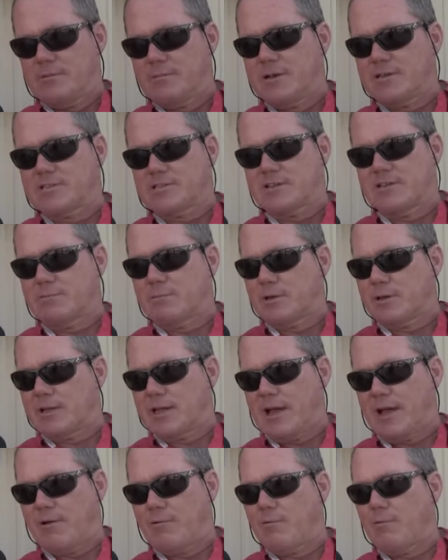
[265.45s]
Basically,
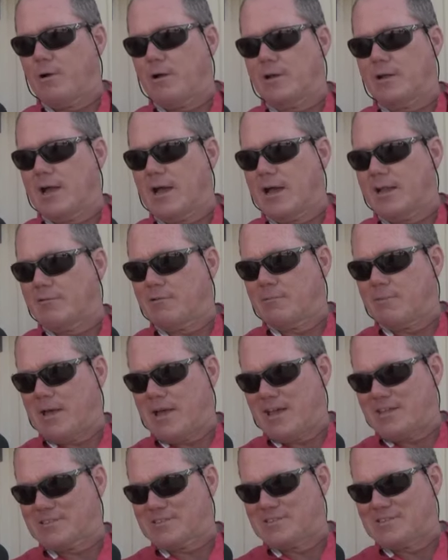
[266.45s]
putting out one guy to a
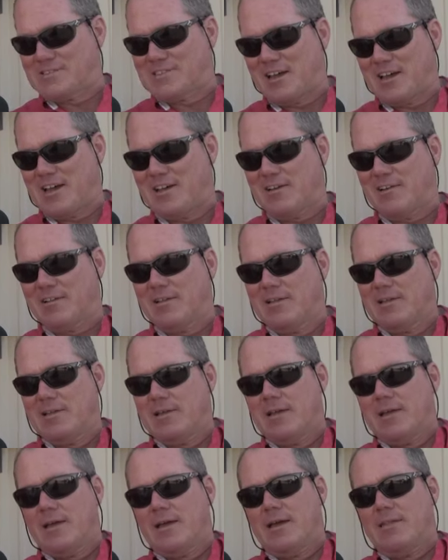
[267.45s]
pass in style,
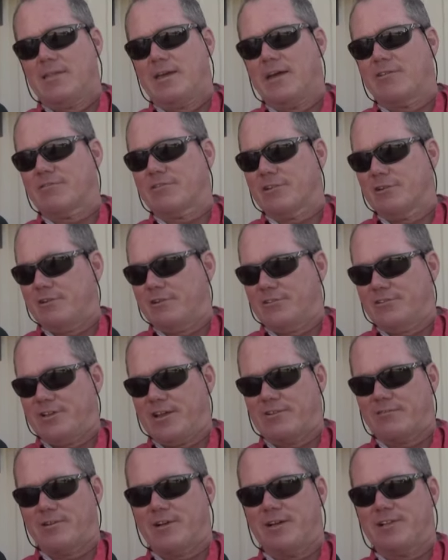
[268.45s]
they have slow
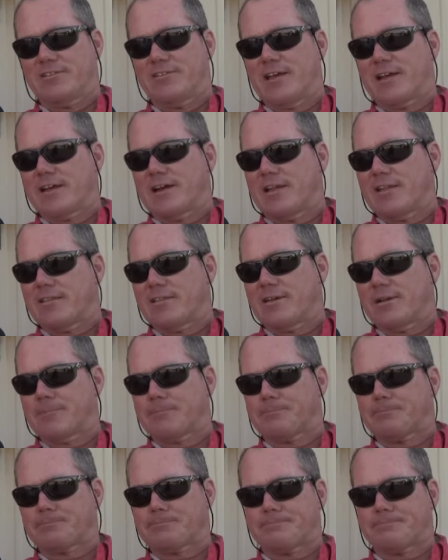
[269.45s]
descent rates, that kind of thing.